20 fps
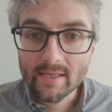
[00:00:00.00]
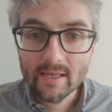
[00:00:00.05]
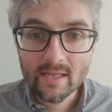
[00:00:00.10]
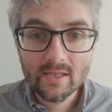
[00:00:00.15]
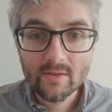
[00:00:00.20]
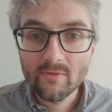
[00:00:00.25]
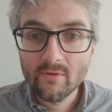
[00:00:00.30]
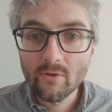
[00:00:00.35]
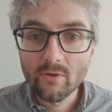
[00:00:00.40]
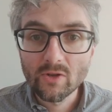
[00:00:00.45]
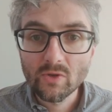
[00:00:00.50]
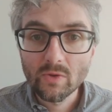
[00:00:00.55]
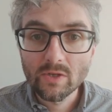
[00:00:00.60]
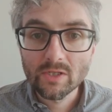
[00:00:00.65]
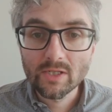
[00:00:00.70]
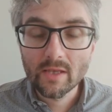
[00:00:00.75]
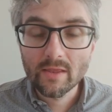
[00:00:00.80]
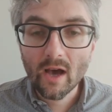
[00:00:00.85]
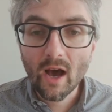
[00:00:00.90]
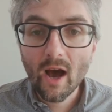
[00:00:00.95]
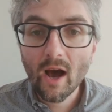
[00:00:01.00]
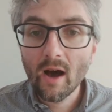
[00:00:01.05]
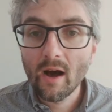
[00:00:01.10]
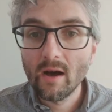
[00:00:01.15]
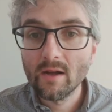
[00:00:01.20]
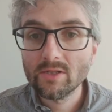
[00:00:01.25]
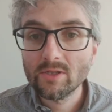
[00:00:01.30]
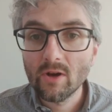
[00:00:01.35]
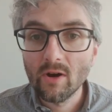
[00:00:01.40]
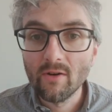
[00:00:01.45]
This, of course, was at the
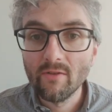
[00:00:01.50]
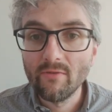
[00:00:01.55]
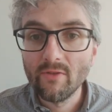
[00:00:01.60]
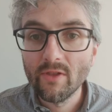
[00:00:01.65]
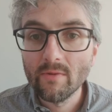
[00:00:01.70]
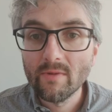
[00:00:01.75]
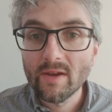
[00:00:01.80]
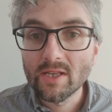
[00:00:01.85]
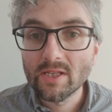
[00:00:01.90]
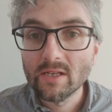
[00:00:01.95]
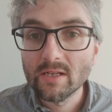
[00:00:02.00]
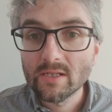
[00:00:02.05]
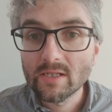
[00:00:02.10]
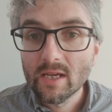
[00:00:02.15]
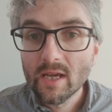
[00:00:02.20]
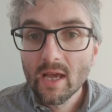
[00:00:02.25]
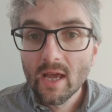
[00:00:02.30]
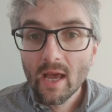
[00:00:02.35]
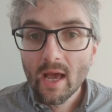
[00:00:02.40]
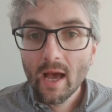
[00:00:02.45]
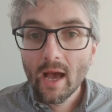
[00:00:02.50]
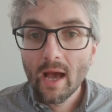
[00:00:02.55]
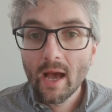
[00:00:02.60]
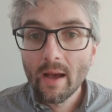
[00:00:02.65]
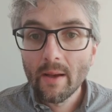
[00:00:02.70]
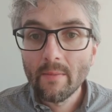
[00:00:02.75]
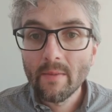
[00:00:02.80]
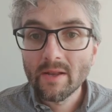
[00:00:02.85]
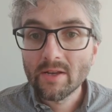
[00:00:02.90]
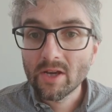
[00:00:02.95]
heart of the recent
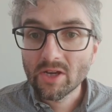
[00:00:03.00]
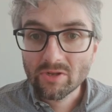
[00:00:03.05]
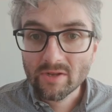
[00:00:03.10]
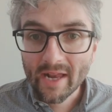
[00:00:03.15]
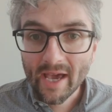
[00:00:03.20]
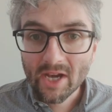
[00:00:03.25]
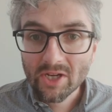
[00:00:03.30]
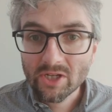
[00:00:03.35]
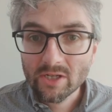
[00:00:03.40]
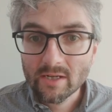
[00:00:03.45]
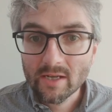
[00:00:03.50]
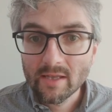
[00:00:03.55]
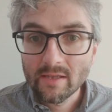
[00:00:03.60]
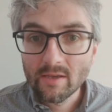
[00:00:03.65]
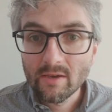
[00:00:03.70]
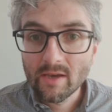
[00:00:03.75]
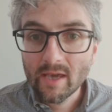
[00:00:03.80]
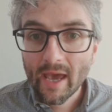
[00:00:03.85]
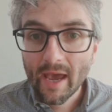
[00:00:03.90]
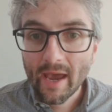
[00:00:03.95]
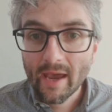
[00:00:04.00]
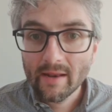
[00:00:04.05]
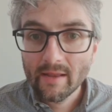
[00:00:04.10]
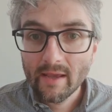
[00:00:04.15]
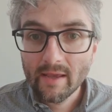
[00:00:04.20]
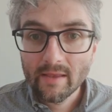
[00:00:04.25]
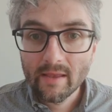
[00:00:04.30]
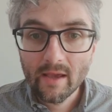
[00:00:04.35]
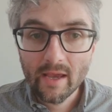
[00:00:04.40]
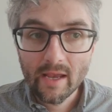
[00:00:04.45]
industrial action in the UK
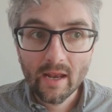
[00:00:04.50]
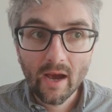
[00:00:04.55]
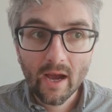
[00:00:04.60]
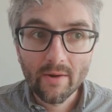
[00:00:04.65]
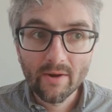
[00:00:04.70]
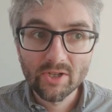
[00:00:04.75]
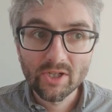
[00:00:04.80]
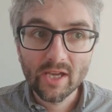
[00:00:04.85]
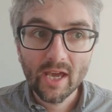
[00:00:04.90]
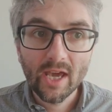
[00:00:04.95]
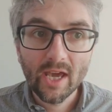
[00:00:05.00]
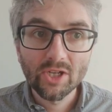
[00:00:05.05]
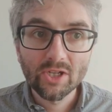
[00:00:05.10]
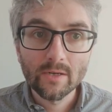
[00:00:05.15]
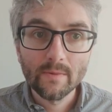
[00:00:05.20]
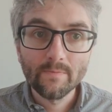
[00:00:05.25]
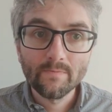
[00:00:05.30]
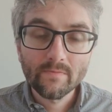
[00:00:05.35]
in higher education.